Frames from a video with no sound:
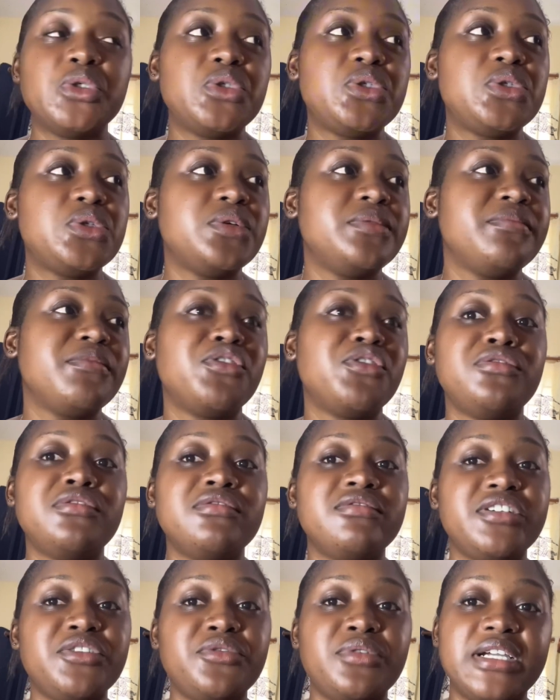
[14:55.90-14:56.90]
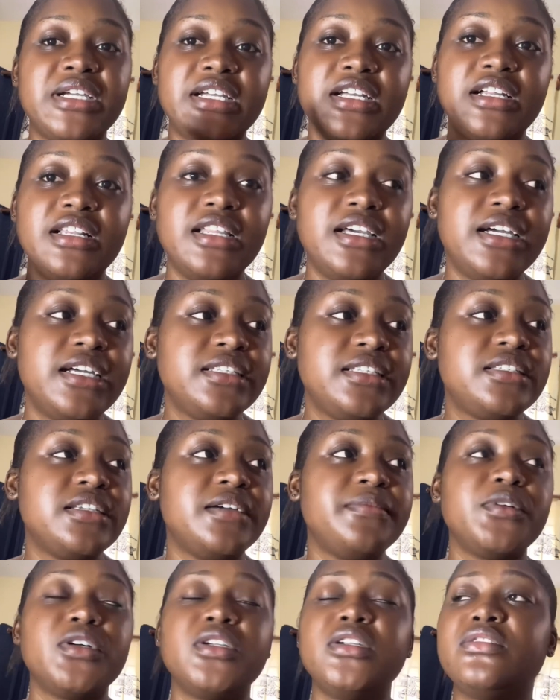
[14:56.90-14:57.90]
so I'm gonna require a lot.
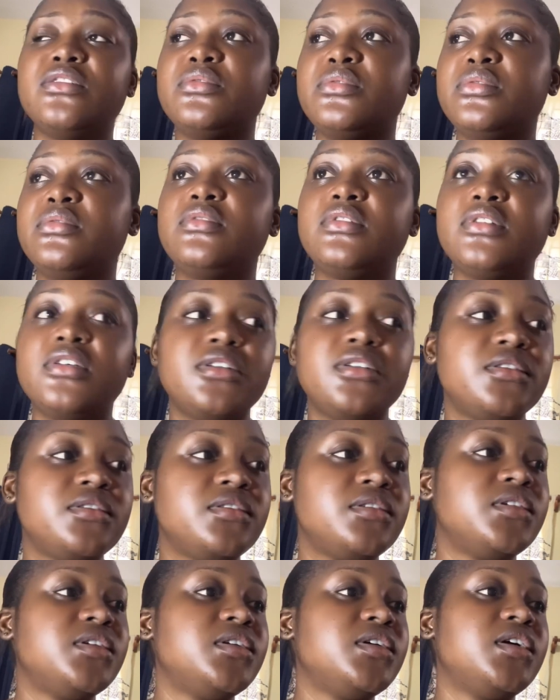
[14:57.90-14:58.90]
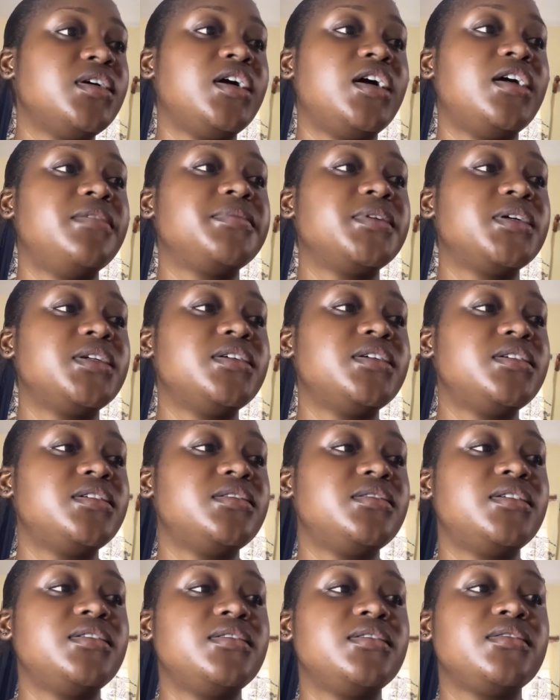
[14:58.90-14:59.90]
I'm gonna cook I'm gonna
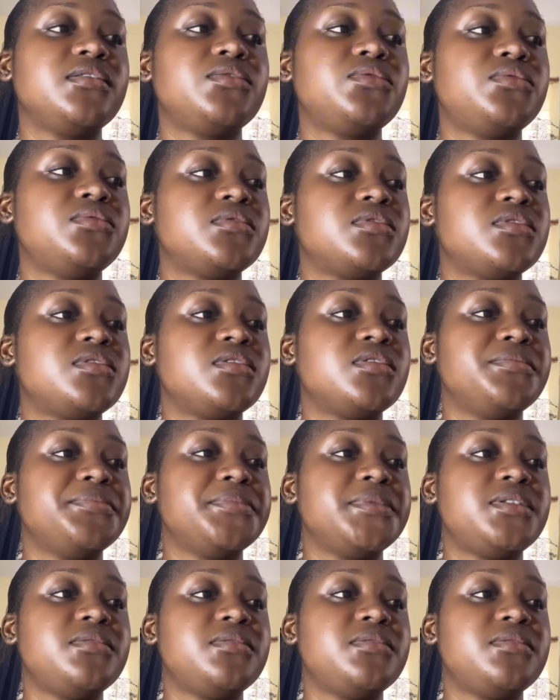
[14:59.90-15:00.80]
cook some